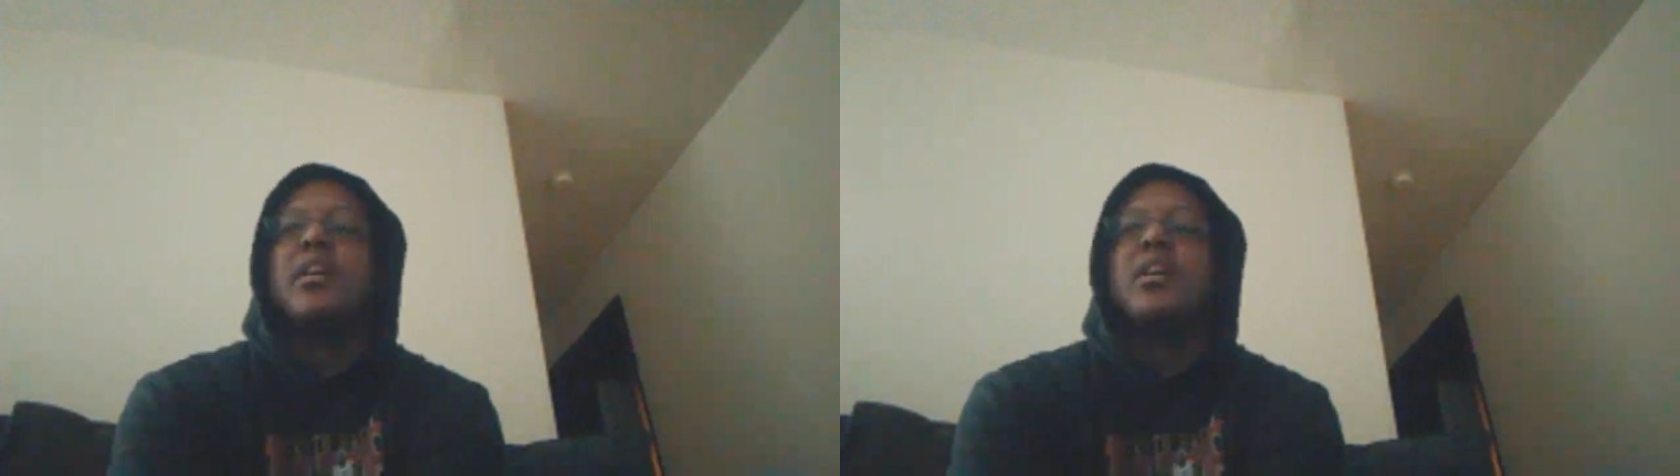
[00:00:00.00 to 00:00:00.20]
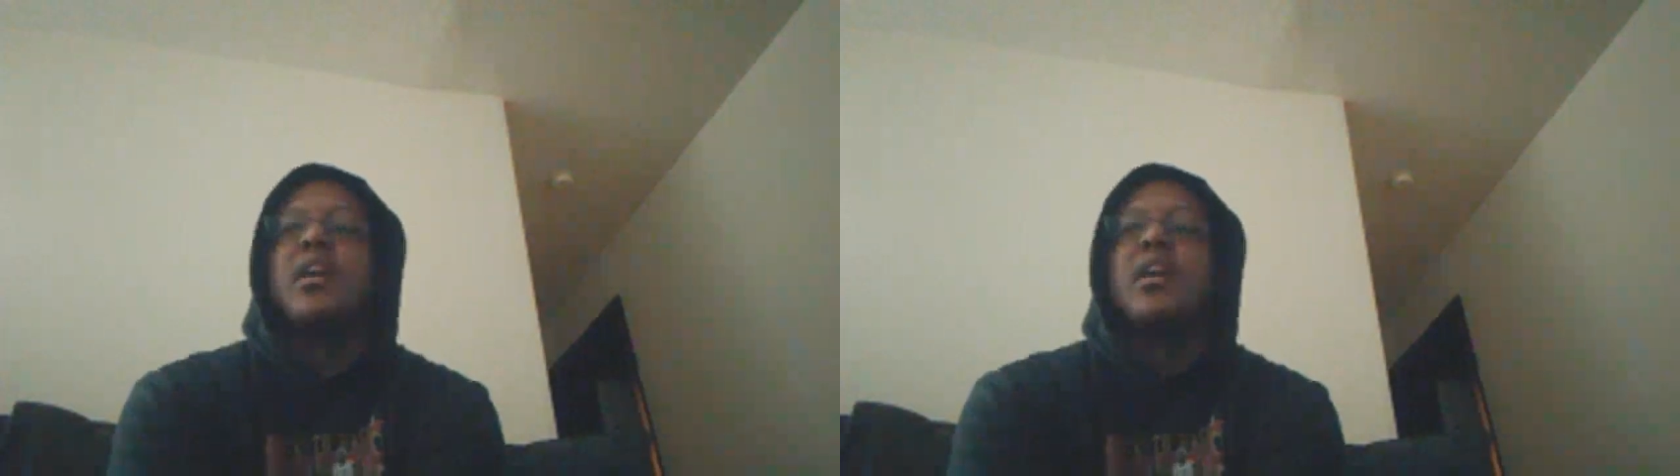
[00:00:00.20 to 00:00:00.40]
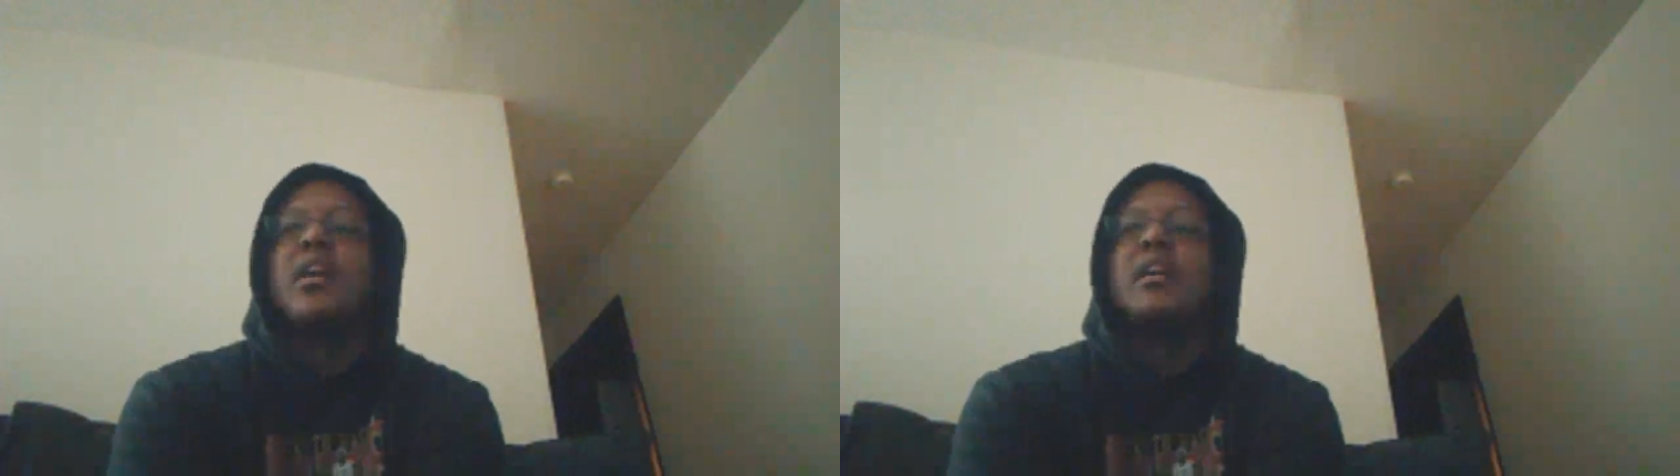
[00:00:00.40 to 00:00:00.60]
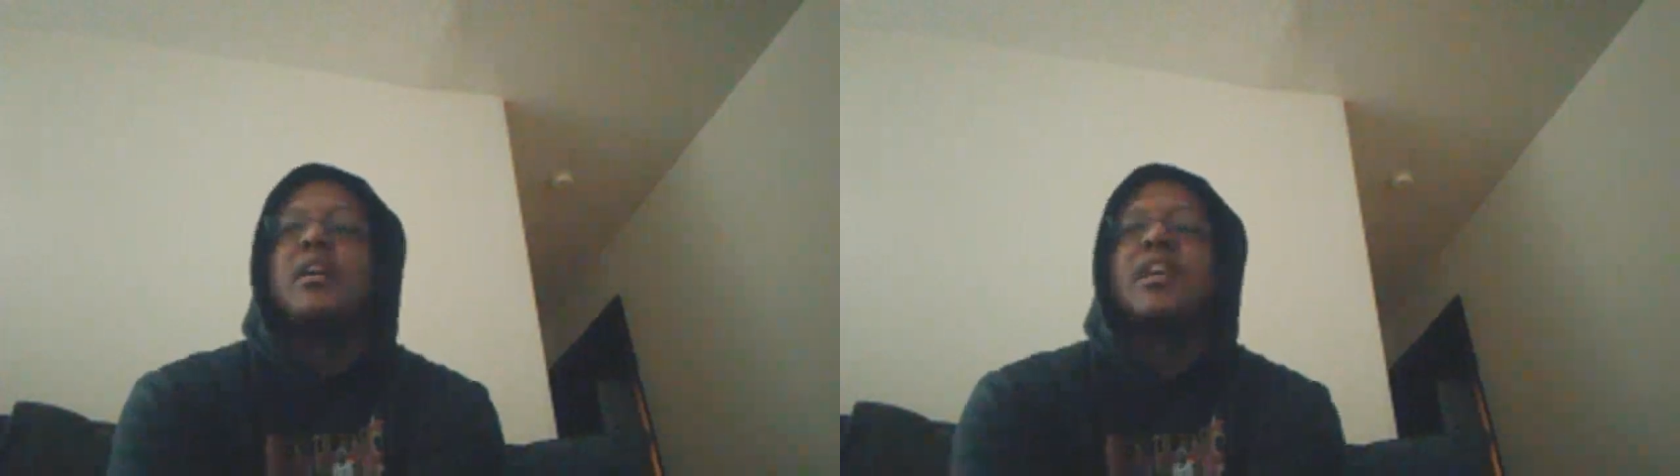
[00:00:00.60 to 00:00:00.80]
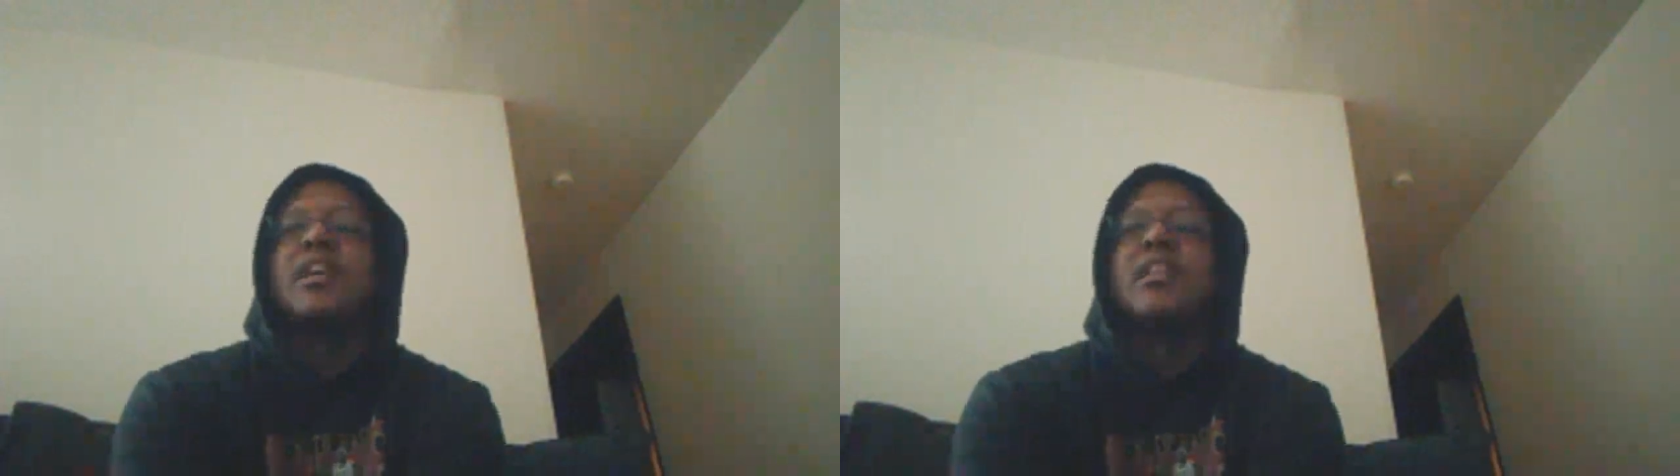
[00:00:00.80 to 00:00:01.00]
I see a
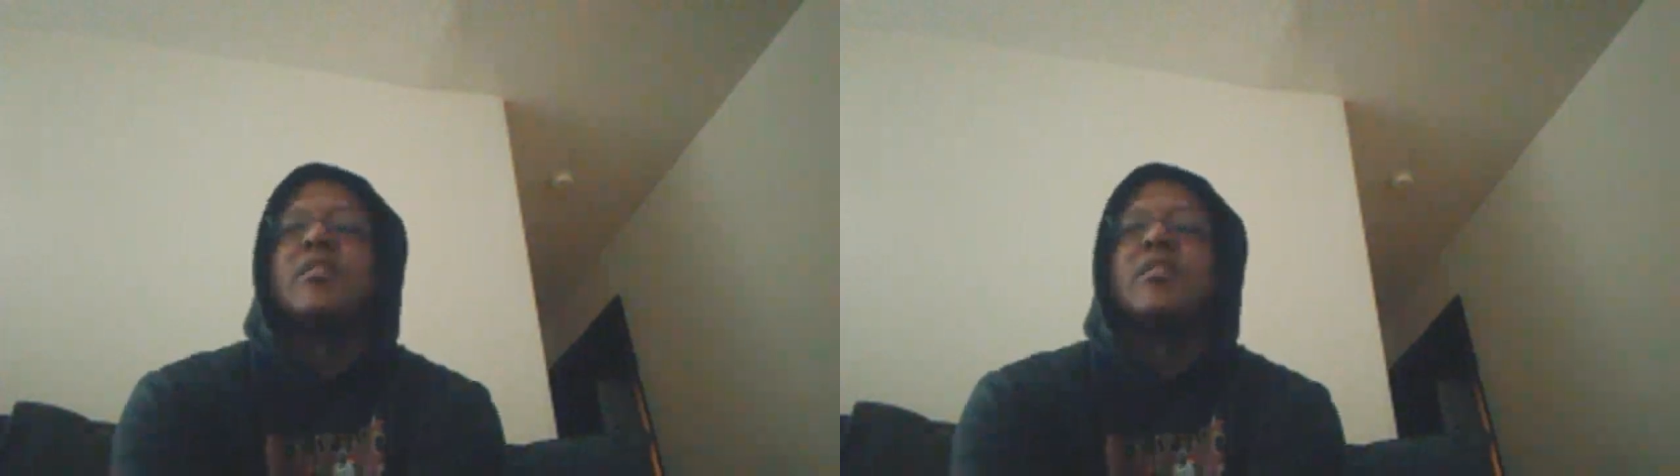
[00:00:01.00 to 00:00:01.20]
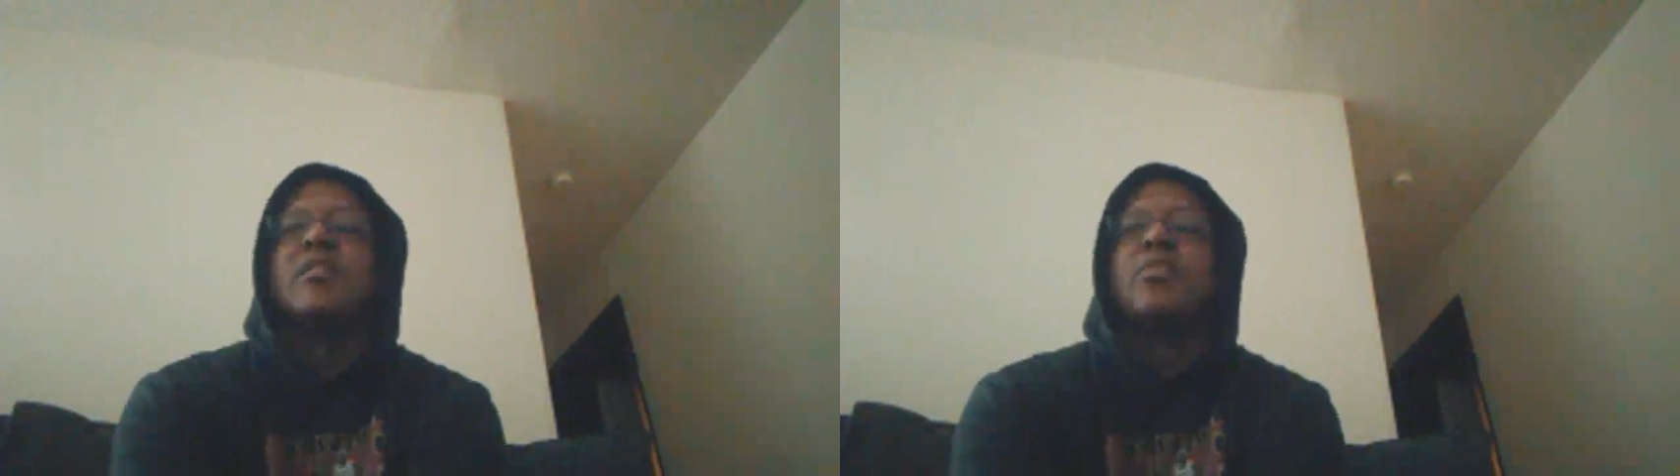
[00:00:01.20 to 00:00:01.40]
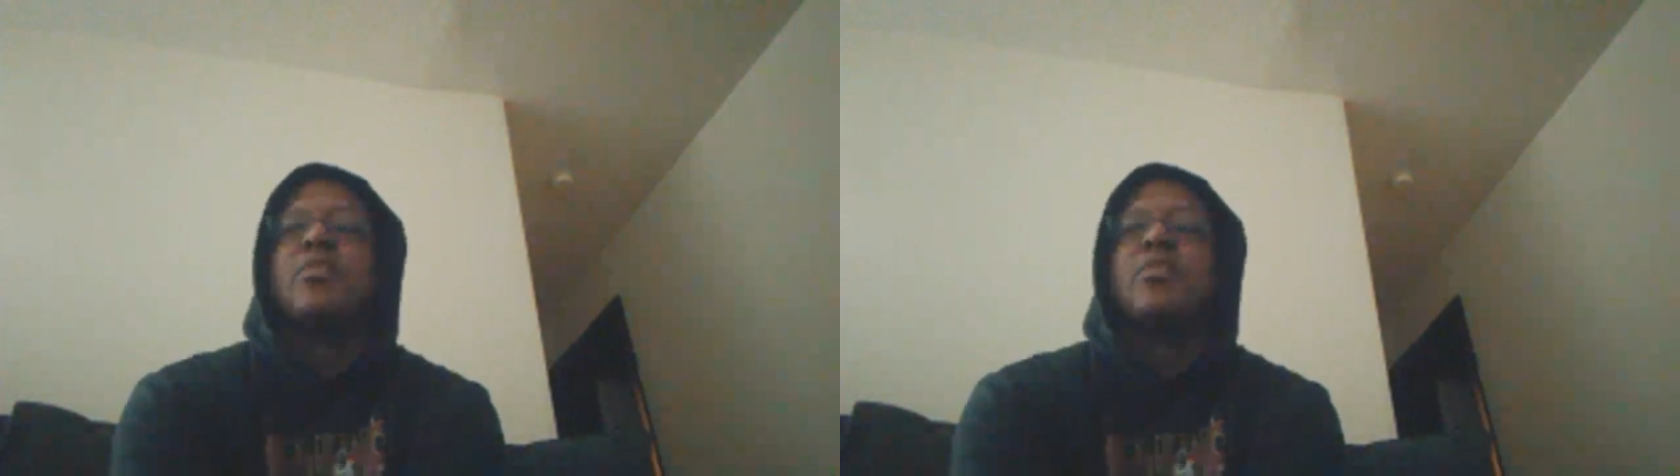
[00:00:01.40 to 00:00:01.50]
lot of people